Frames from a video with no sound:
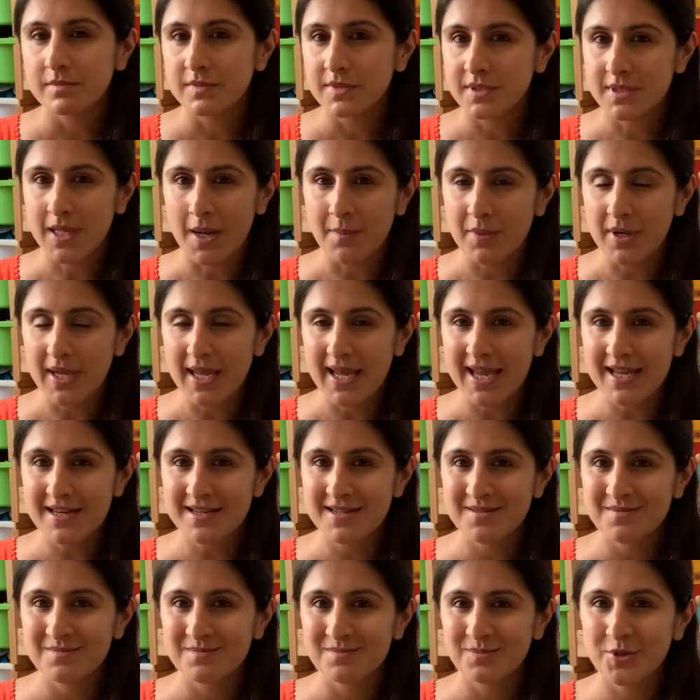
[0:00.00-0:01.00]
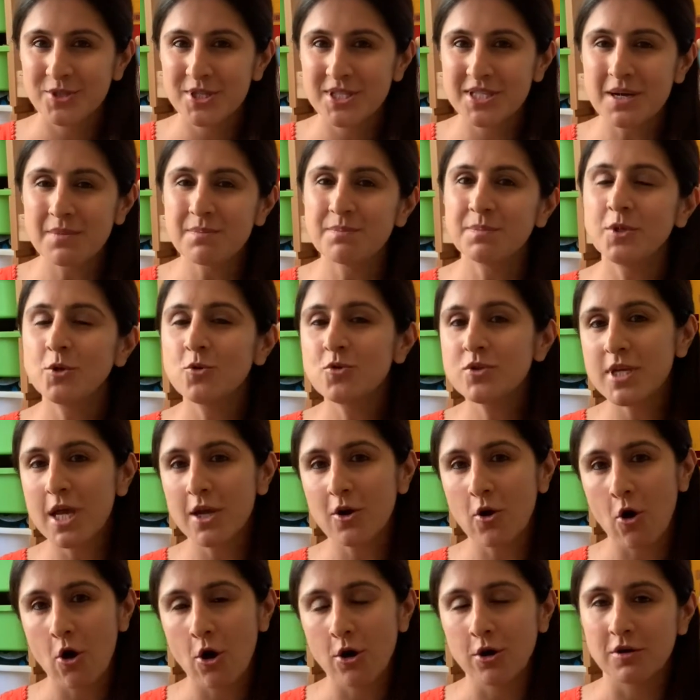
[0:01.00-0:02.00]
Number 8, put some
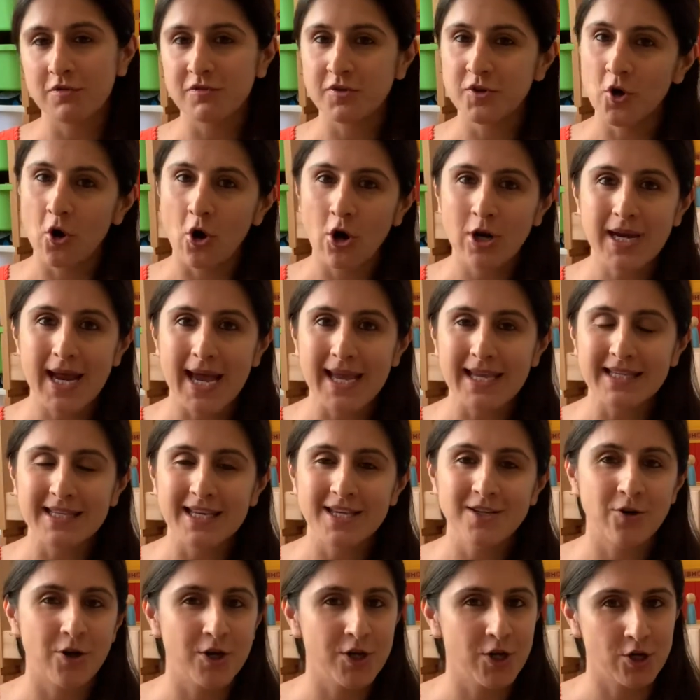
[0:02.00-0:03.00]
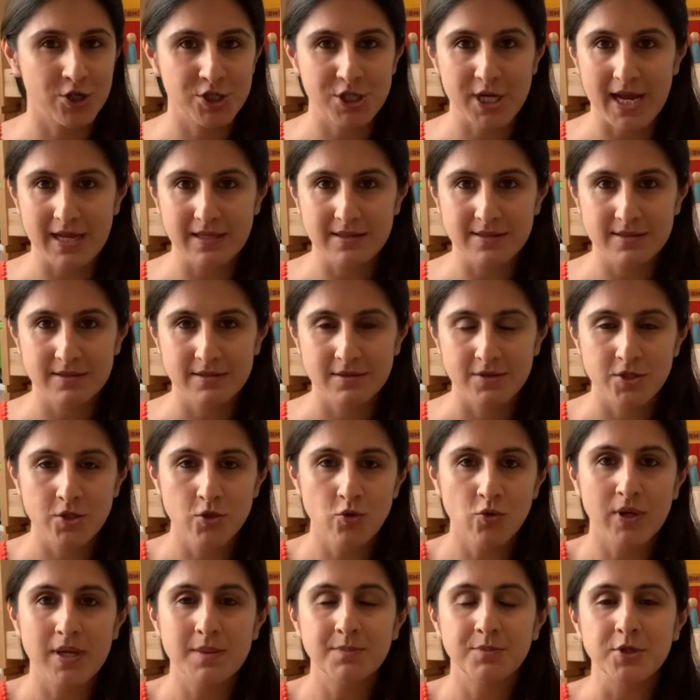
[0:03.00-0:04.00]
music on of your liking or your child's. So you
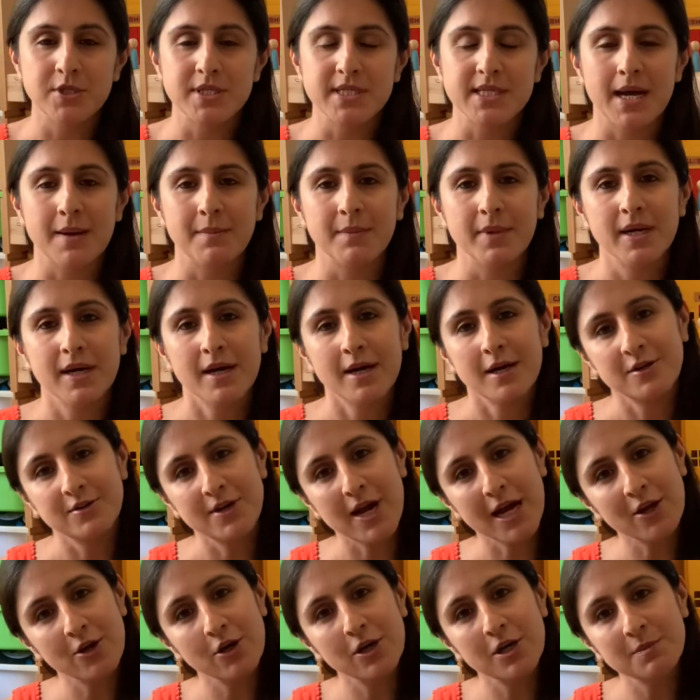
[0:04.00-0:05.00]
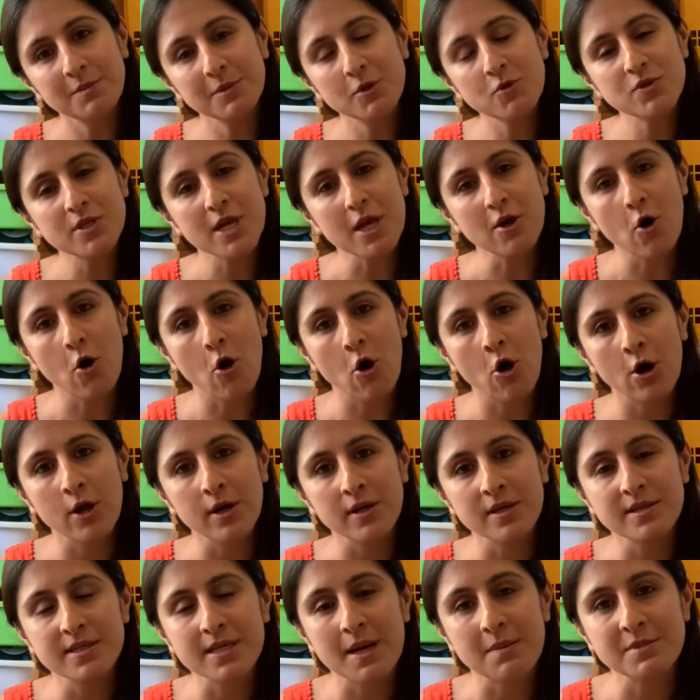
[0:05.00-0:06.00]
can put some regular music
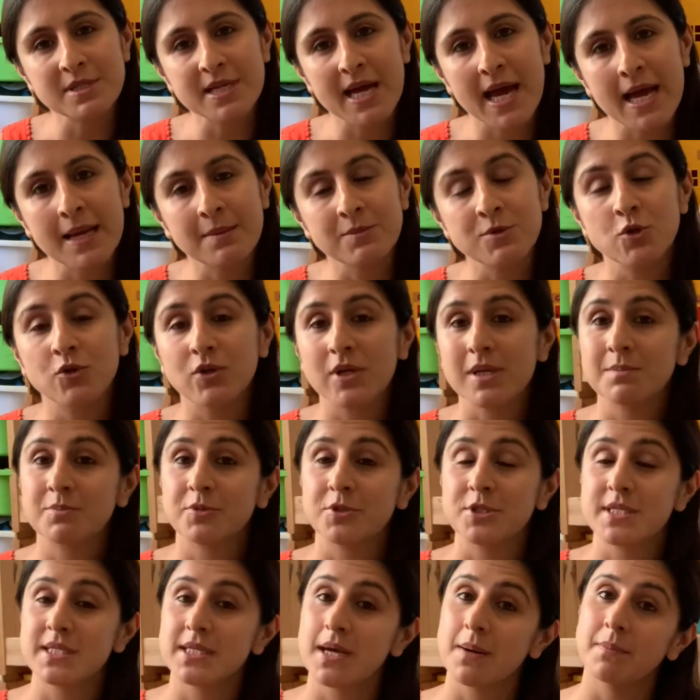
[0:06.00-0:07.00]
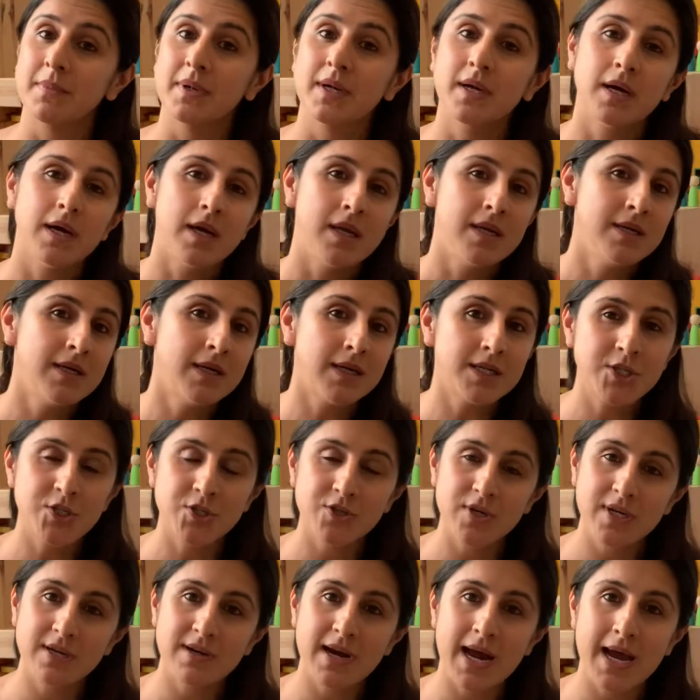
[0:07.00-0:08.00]
on, sometimes you can put some
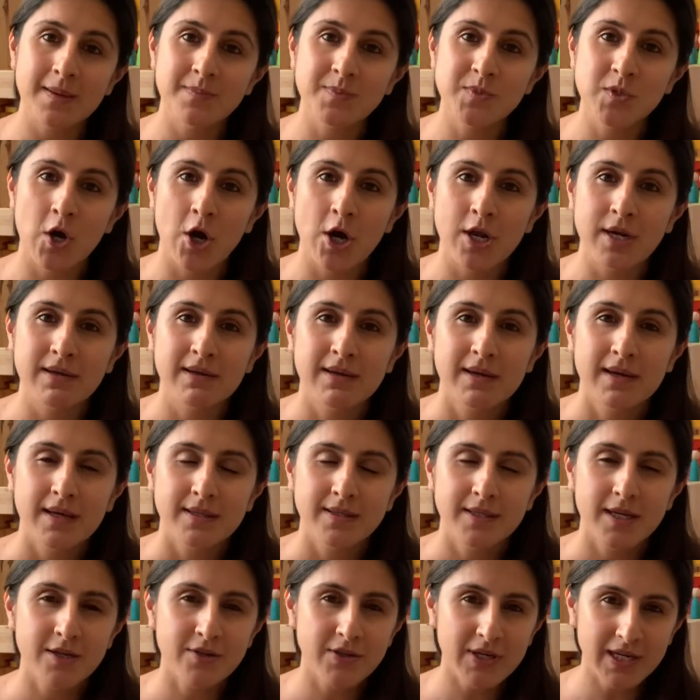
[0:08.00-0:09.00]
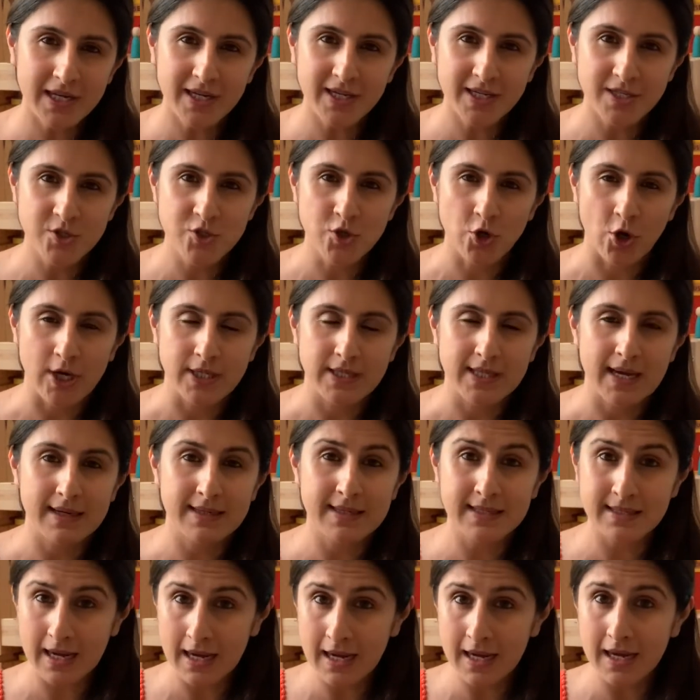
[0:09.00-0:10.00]
nursery rhymes on. They really enjoy that.
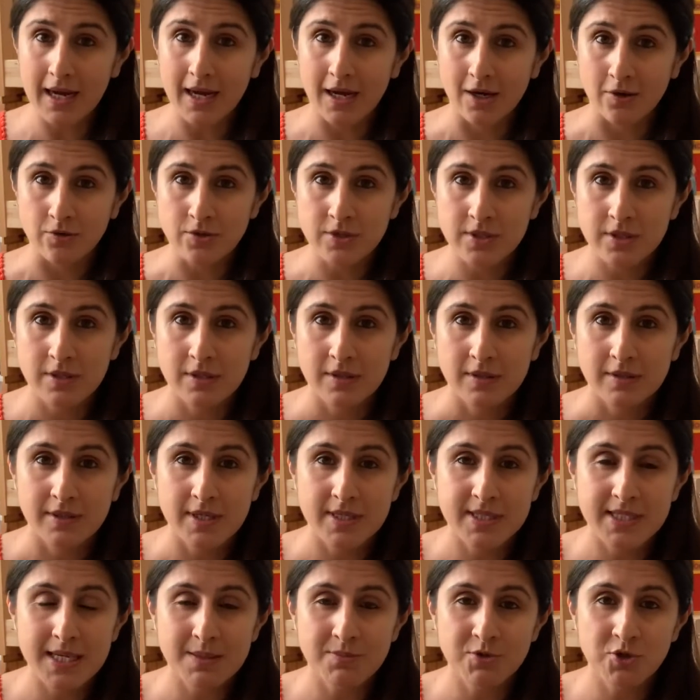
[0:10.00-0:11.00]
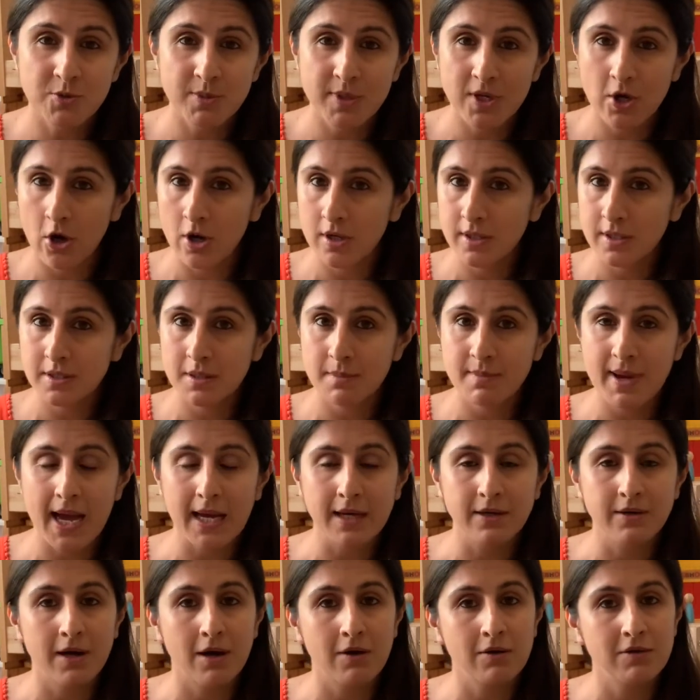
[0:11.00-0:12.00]
In our house, this seems to be on in the
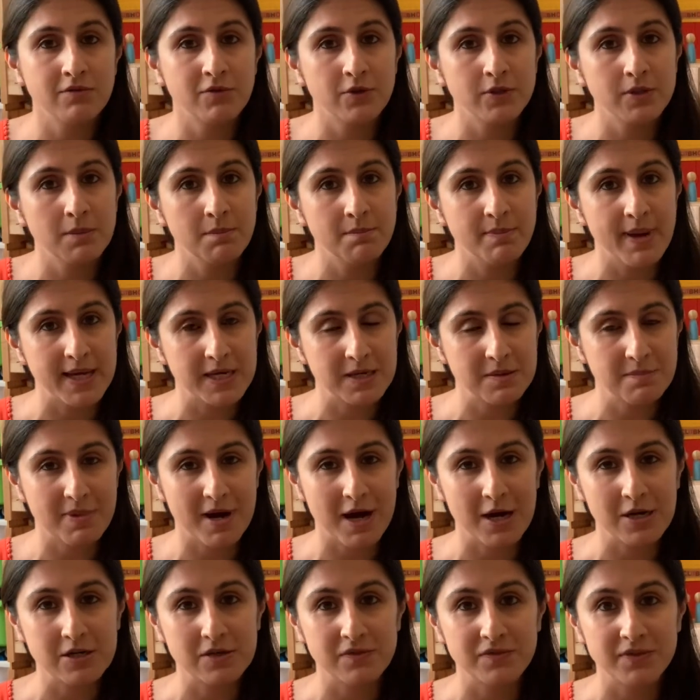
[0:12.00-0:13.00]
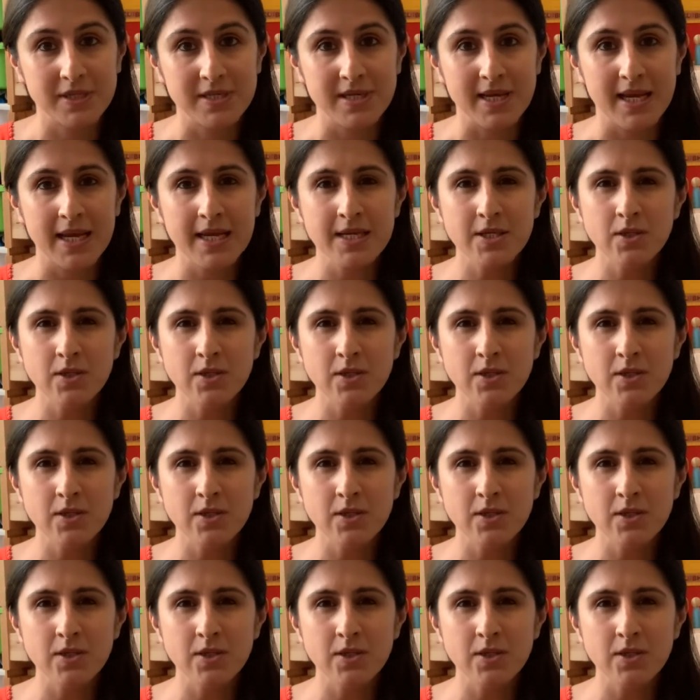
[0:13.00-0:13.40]
background for the better part of the day.